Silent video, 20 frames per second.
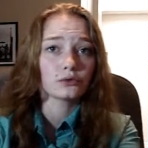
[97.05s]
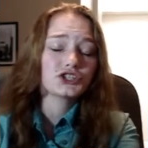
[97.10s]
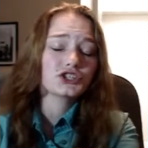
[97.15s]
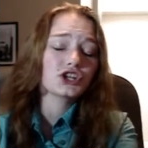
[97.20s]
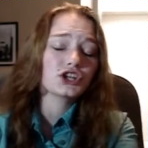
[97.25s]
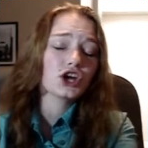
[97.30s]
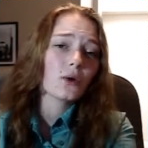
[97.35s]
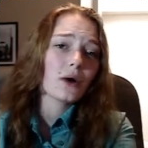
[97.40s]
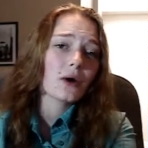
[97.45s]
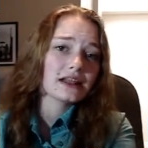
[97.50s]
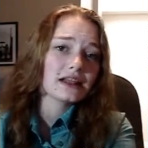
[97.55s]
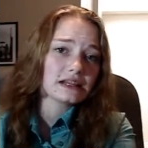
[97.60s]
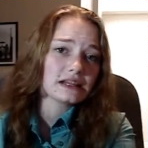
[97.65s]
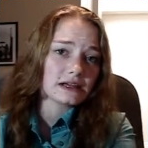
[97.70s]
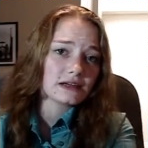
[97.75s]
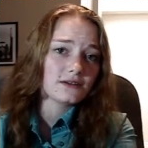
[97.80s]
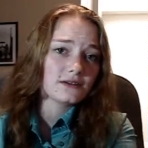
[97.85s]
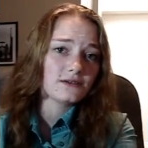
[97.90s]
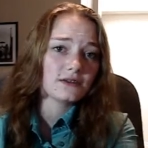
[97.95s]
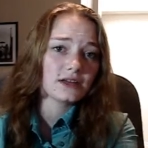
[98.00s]
So I
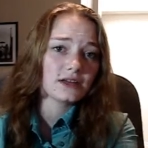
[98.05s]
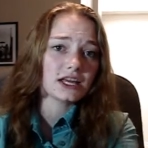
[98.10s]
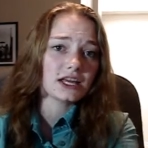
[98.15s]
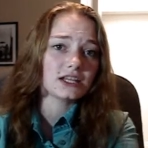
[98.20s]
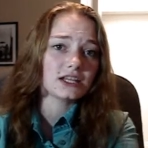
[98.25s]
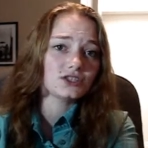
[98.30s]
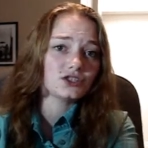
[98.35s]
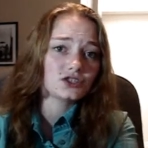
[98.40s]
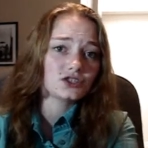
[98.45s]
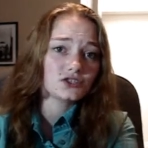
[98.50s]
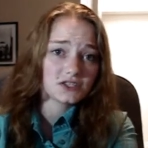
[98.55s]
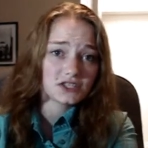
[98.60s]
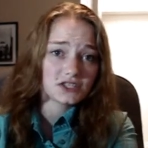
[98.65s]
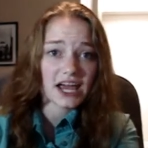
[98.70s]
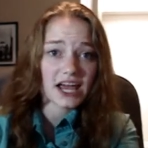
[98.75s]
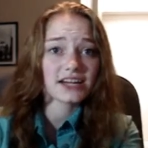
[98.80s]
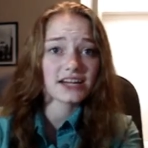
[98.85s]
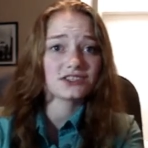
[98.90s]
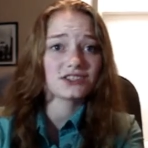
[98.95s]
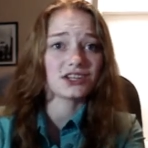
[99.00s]
live in
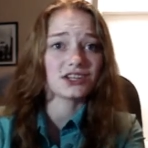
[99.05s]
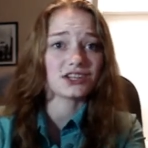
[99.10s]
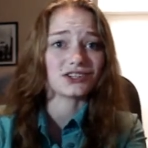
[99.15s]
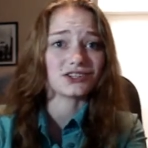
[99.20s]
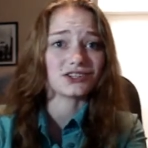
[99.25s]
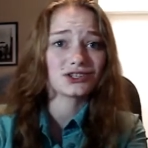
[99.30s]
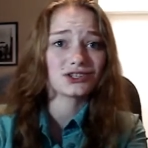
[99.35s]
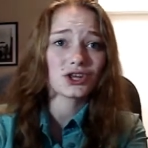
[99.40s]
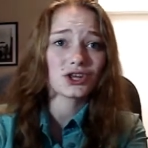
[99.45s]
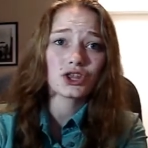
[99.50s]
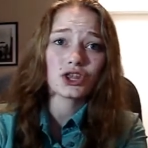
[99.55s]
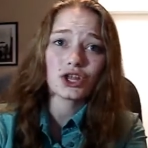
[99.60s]
Texas,